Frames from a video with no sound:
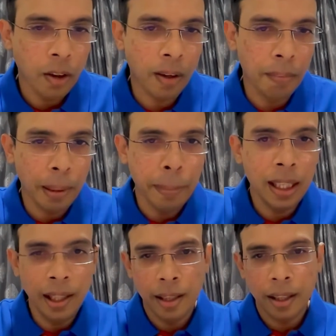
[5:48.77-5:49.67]
or
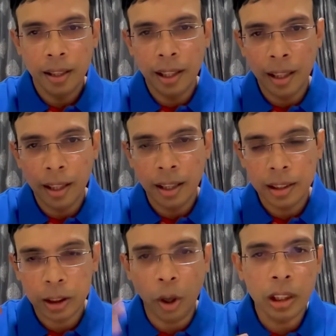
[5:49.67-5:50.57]
maybe the
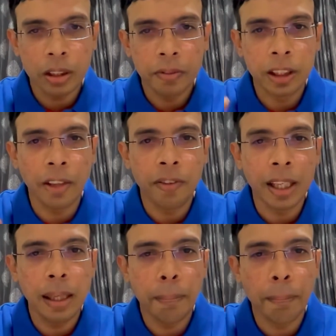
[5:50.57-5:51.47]
stocks which are
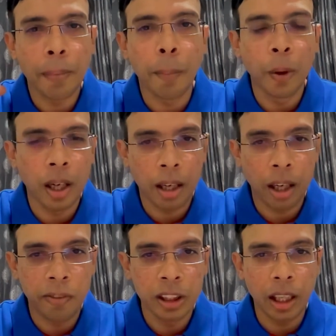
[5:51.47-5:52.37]
very popular
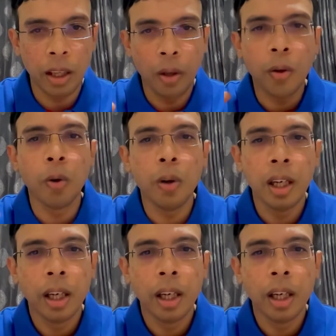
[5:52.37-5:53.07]
or which are known